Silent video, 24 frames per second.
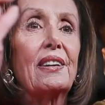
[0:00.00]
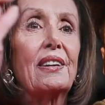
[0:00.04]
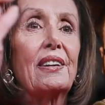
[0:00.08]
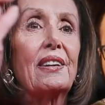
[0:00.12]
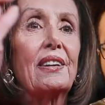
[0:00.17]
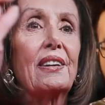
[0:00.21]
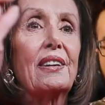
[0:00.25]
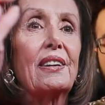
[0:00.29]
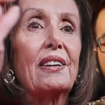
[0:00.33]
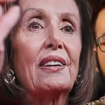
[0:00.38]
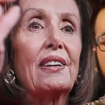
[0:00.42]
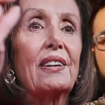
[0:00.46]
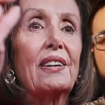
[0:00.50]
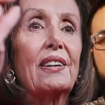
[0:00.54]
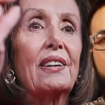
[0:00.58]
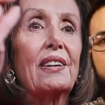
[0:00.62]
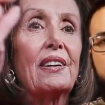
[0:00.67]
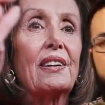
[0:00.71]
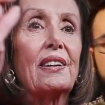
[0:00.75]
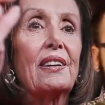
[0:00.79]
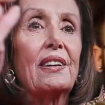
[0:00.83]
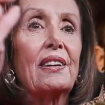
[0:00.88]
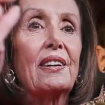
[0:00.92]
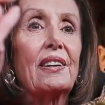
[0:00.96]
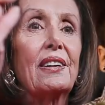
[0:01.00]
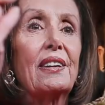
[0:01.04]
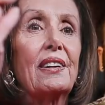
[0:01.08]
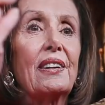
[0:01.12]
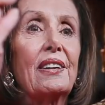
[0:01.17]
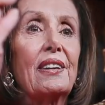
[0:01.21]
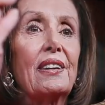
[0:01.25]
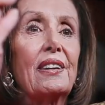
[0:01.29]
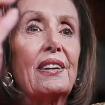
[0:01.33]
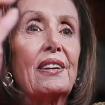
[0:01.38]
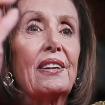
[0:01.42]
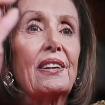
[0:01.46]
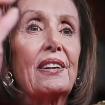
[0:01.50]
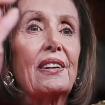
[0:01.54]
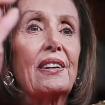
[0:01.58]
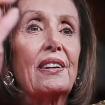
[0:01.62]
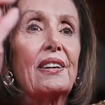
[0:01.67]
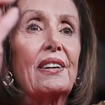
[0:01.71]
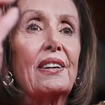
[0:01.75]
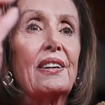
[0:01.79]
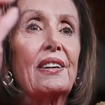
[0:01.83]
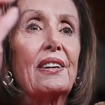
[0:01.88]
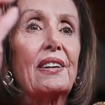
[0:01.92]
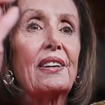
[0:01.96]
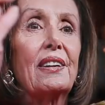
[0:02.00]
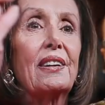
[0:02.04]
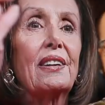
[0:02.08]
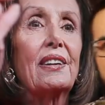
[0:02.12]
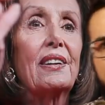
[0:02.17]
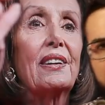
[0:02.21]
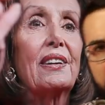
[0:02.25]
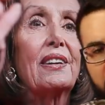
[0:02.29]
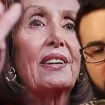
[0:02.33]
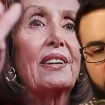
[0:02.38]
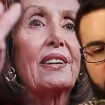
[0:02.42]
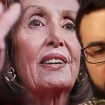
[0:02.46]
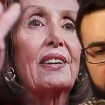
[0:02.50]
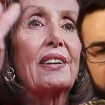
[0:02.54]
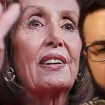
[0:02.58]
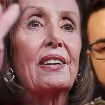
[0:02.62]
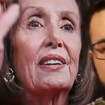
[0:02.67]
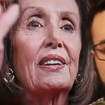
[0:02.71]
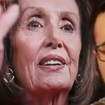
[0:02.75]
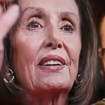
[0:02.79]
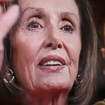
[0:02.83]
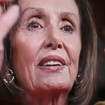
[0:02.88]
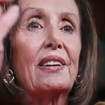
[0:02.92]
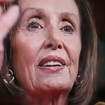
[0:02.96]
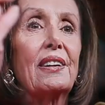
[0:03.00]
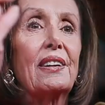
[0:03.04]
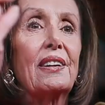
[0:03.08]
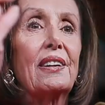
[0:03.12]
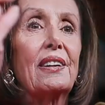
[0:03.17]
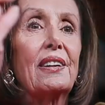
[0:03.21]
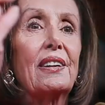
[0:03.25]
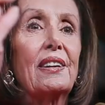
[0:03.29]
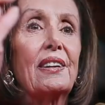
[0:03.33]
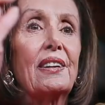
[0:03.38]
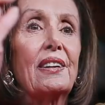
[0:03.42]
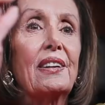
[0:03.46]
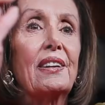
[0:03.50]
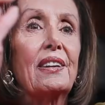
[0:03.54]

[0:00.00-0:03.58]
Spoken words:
The person shown says nothing.